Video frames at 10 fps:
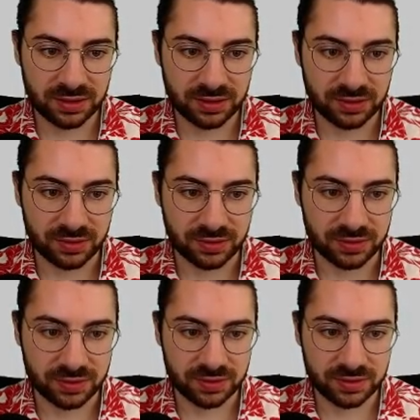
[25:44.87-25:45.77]

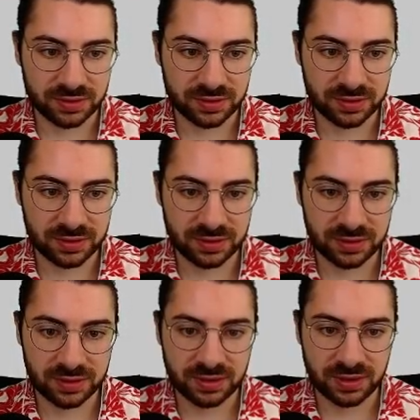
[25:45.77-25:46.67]
your
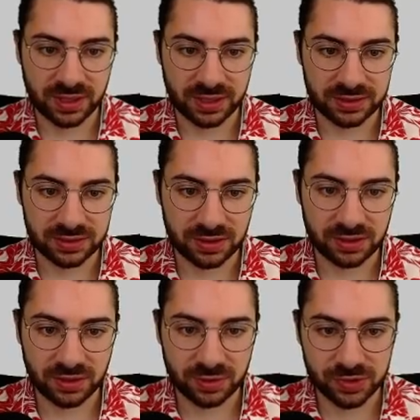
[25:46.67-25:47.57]
layer so that you
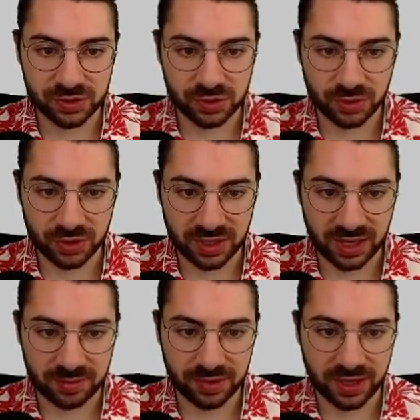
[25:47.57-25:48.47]
don't obscure the
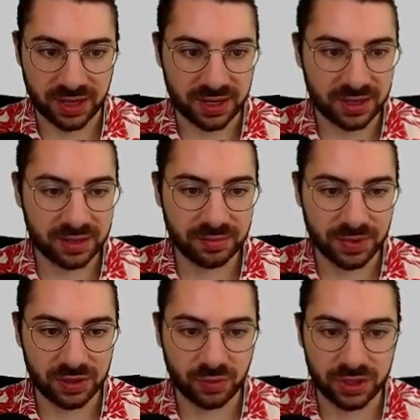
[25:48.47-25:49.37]
gameplay, but
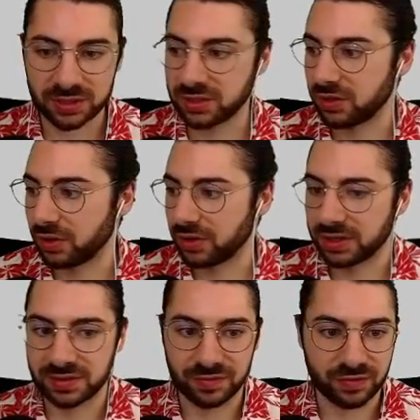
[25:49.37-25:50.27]
you want it to know that
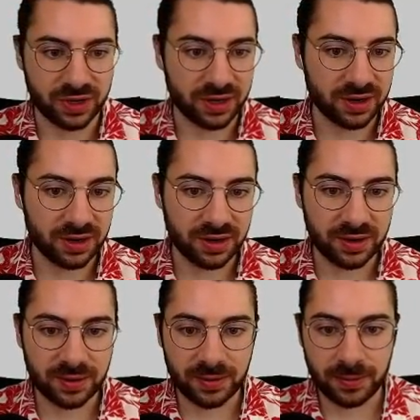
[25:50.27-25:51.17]
it's in front.
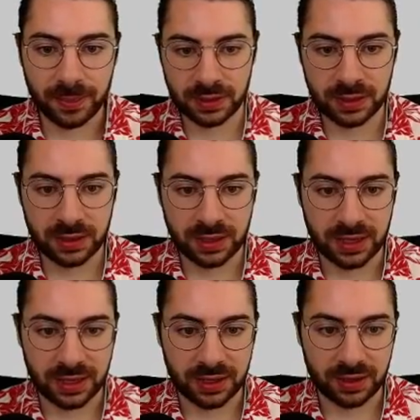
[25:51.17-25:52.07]

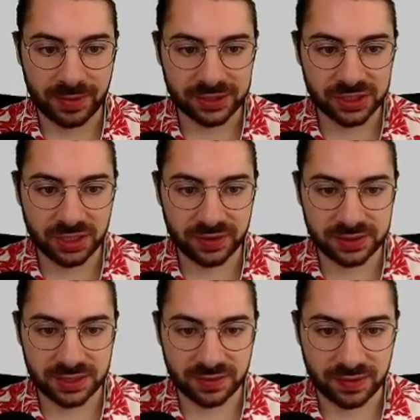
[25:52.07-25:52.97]
And I'm actually going to
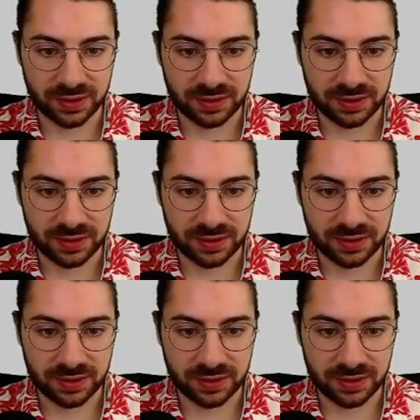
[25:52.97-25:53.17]
give it